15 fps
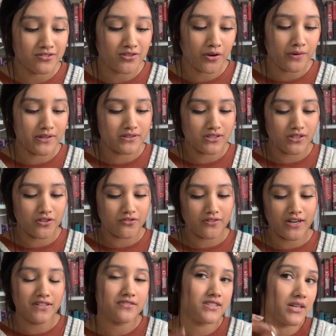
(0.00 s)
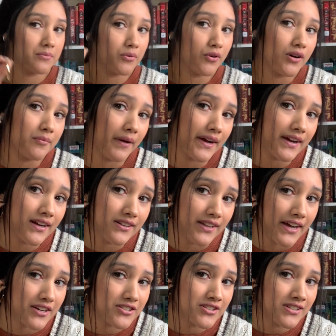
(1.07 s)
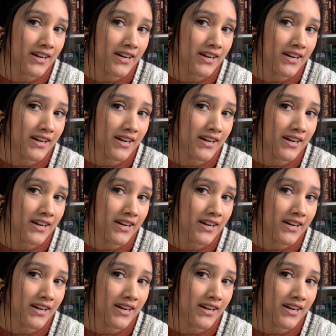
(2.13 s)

So it's a great staple in my collection